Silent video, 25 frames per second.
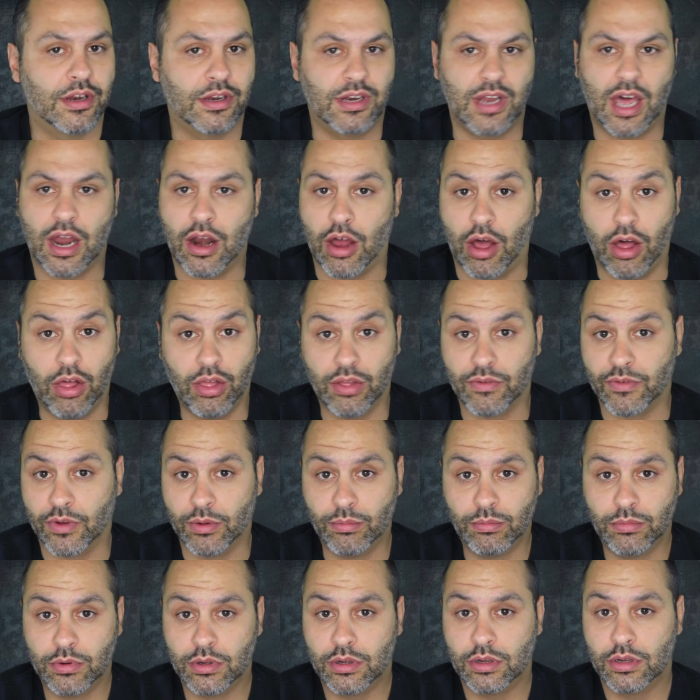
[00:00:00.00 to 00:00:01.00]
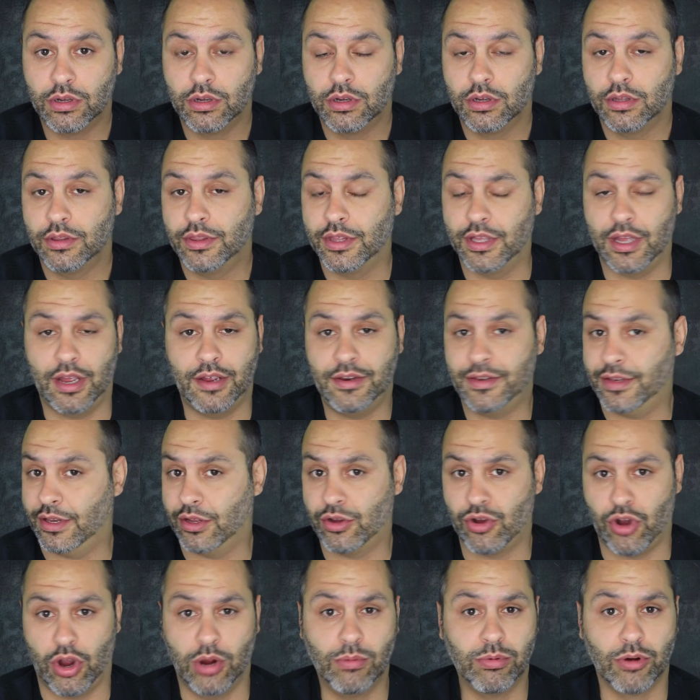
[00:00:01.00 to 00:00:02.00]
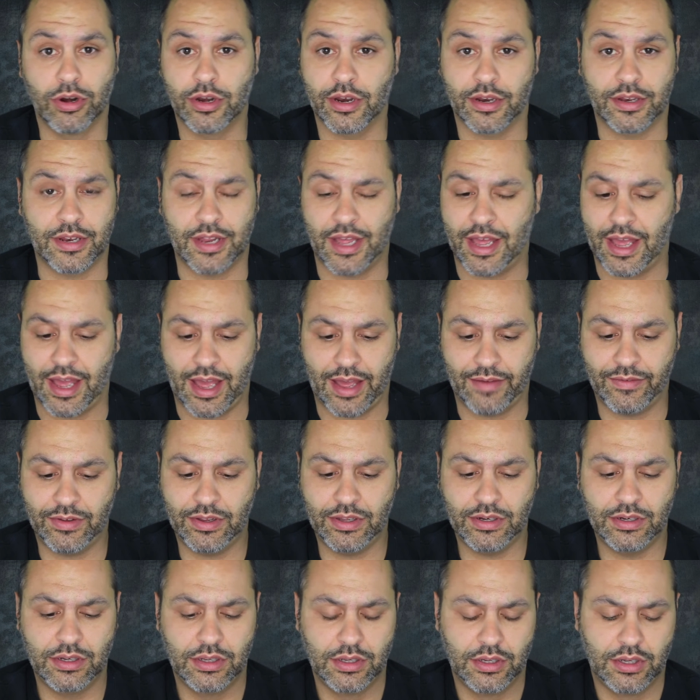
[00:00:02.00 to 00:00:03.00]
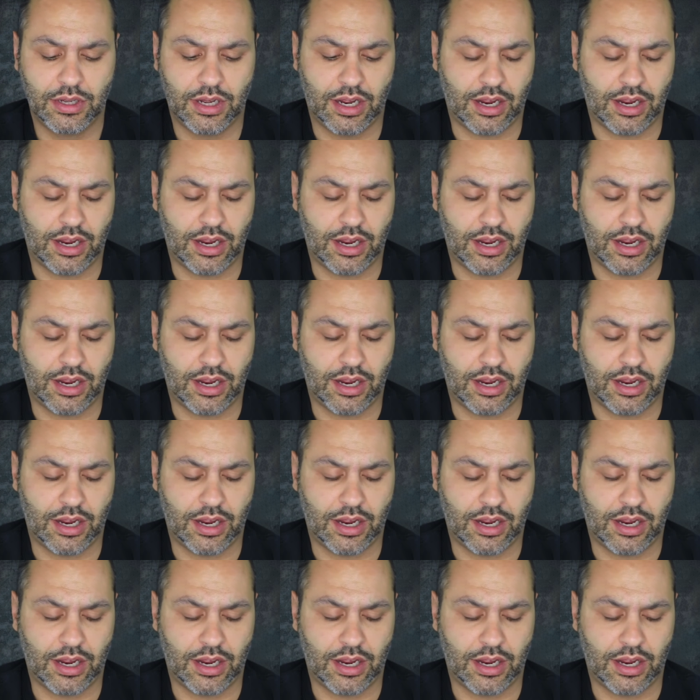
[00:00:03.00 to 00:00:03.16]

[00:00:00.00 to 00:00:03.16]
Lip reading: Not all of them. The AC Cobra doesn't have it.